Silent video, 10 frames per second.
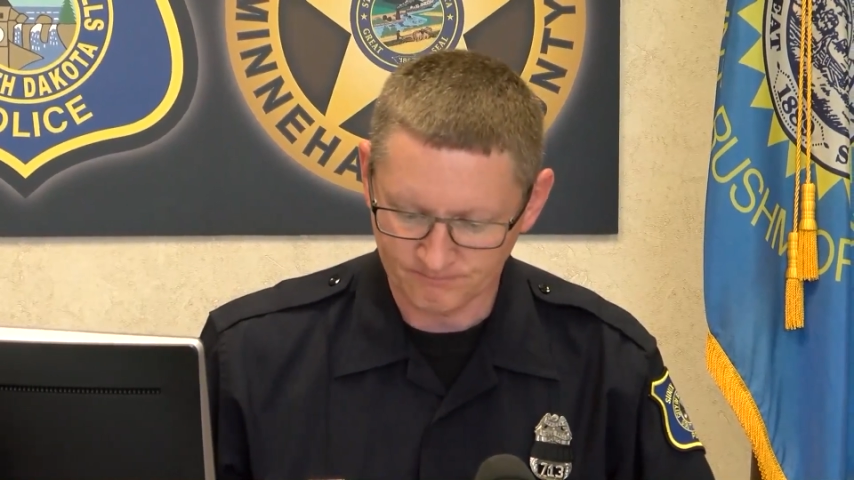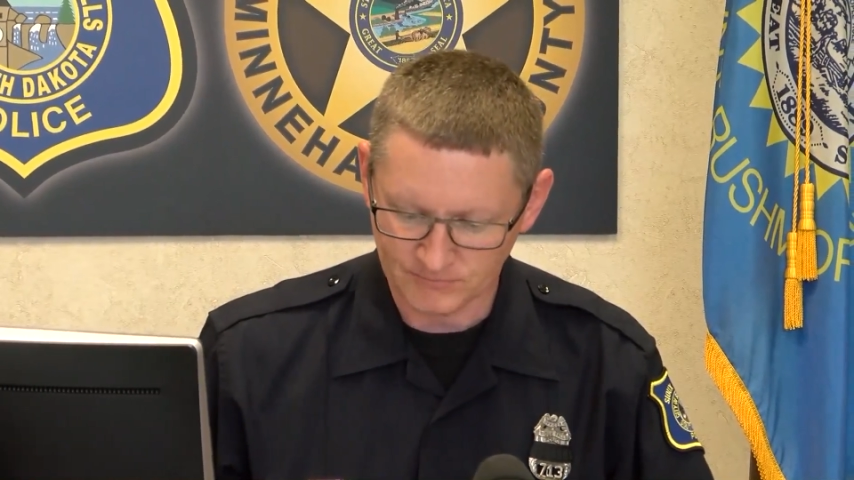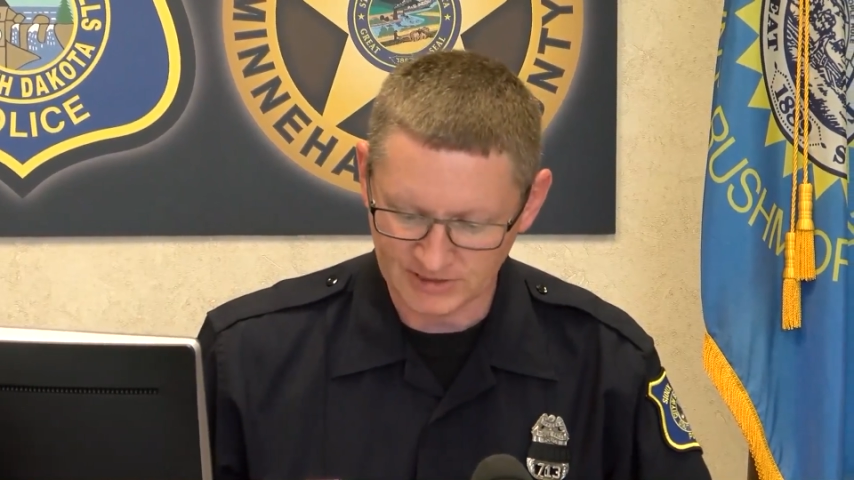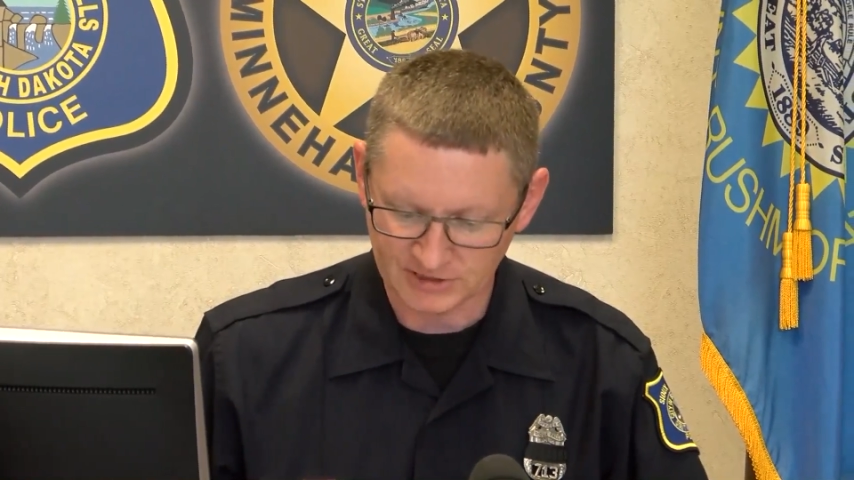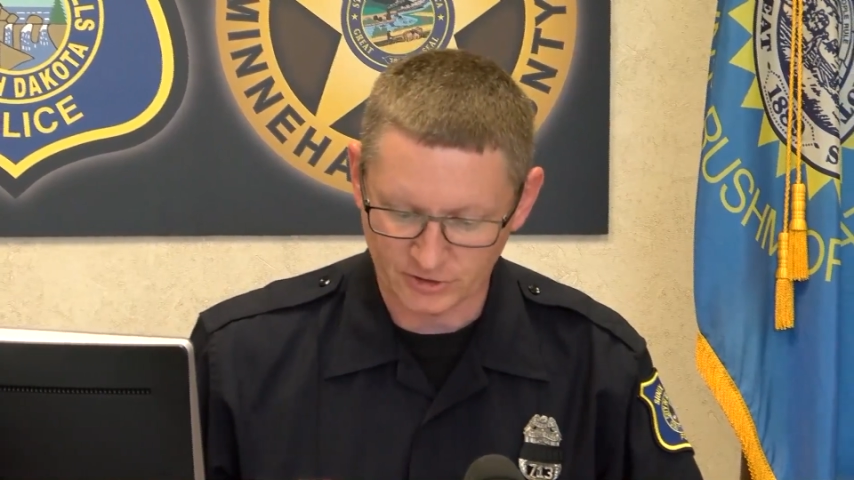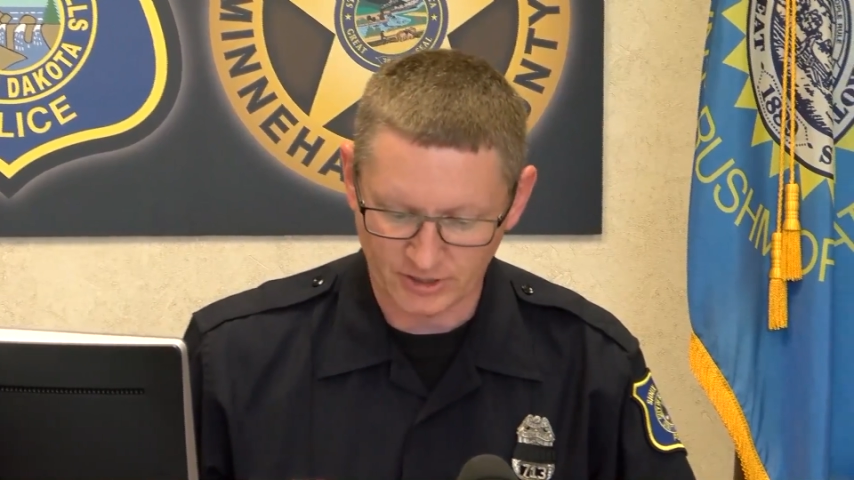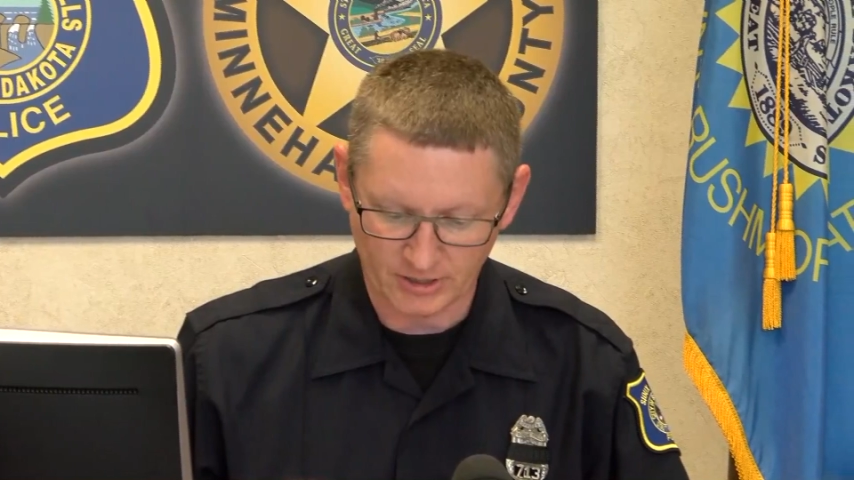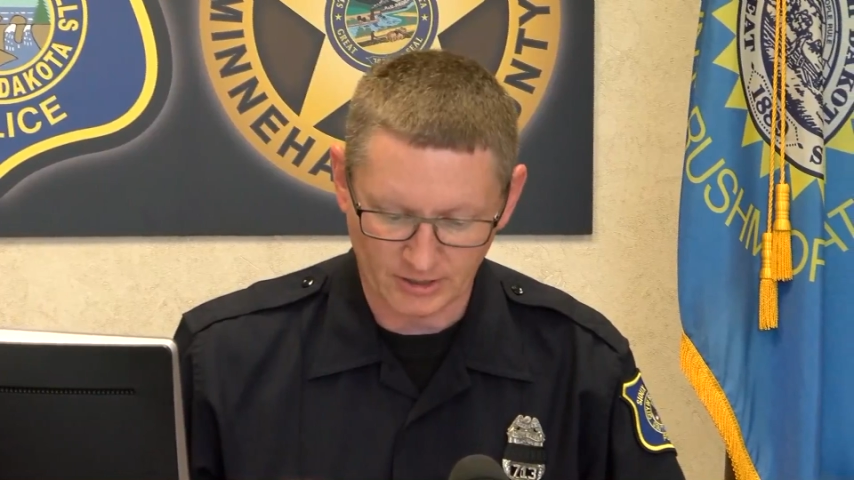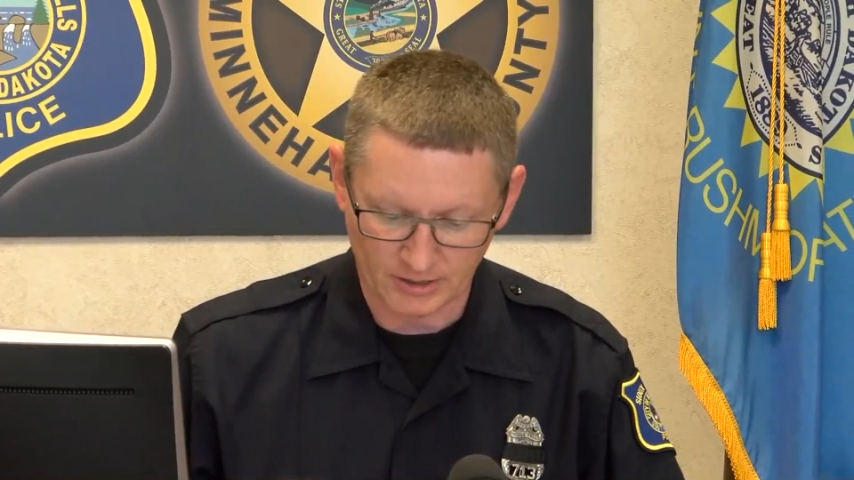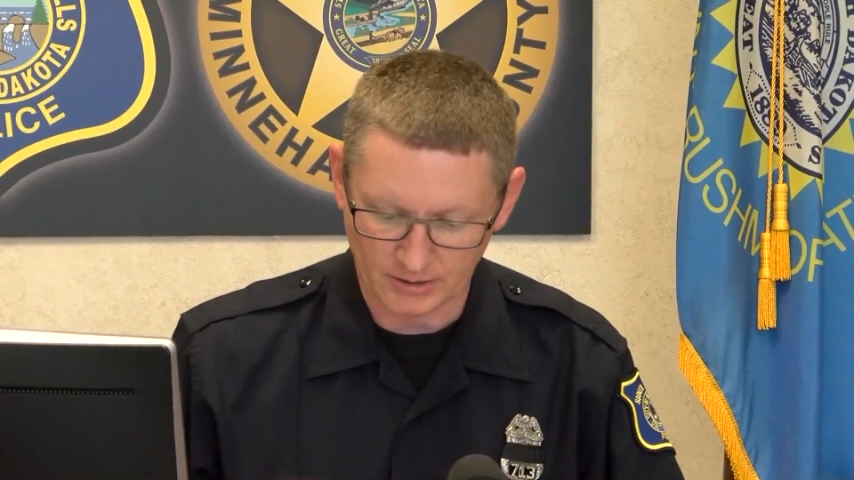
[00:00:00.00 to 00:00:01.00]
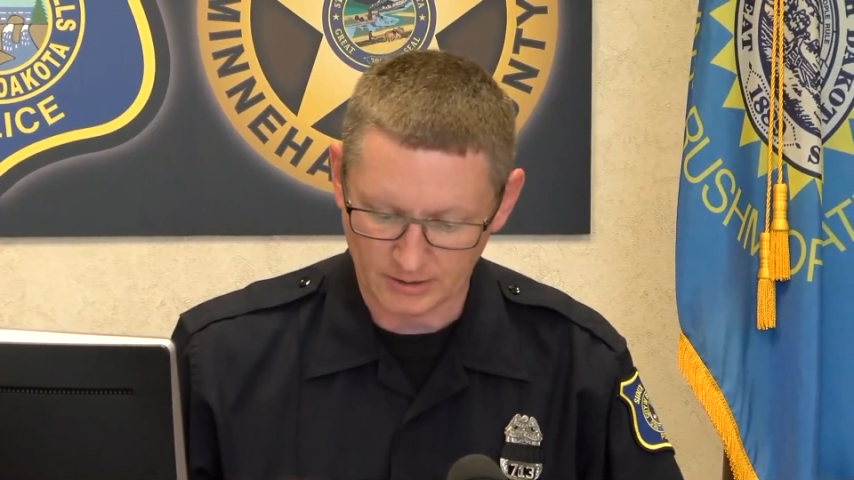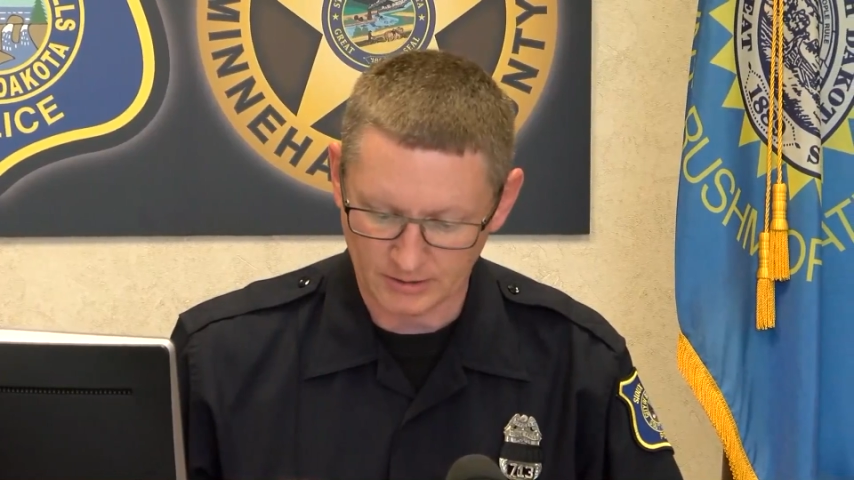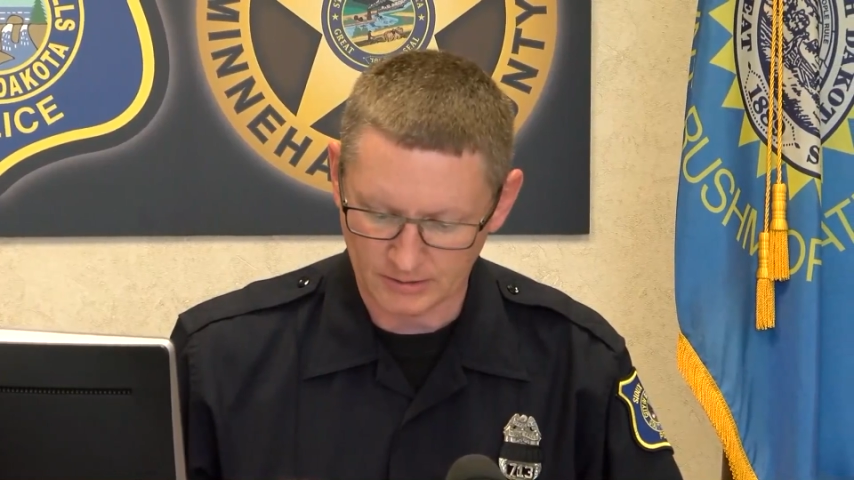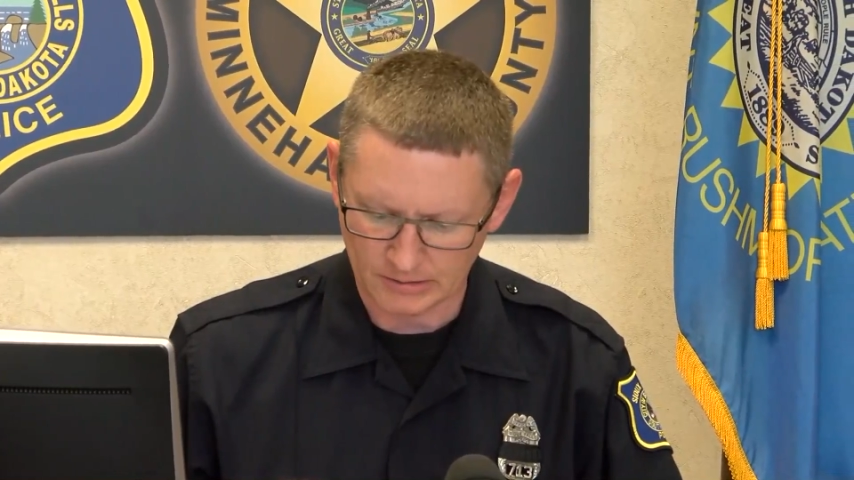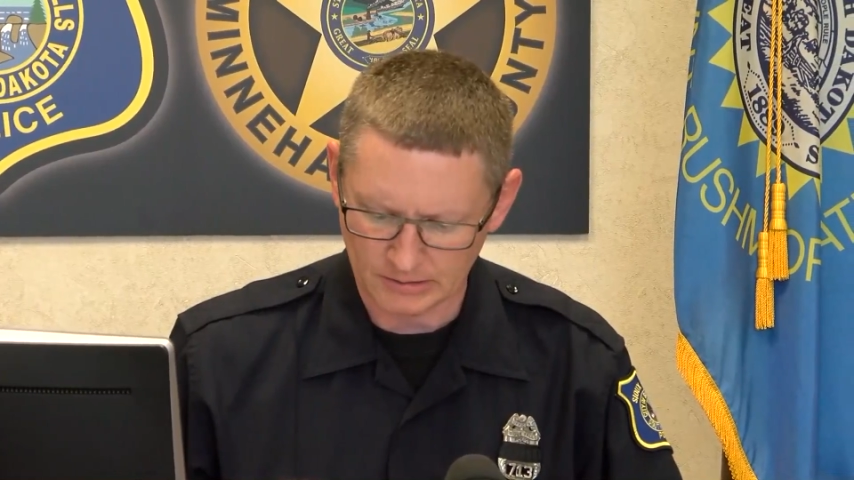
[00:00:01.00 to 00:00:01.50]

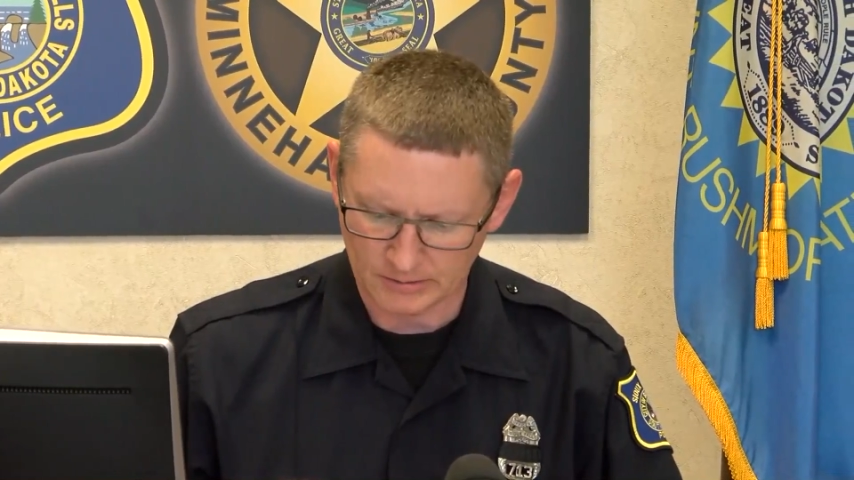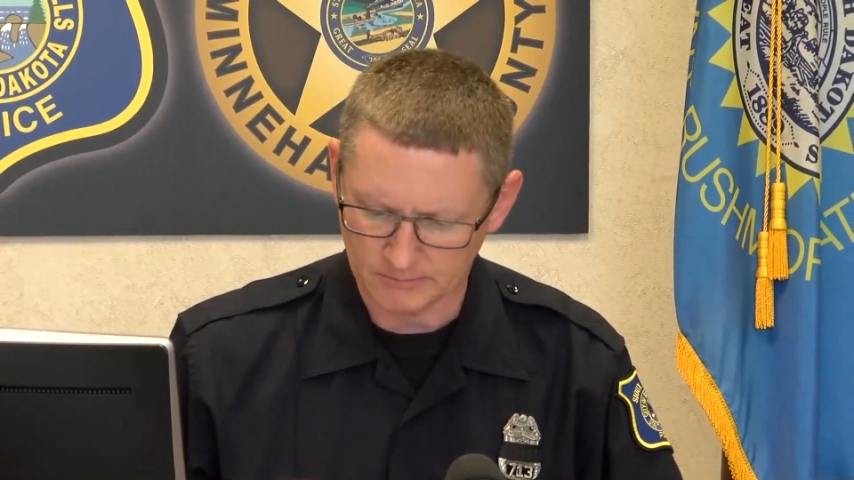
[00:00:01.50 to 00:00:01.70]
yesterday.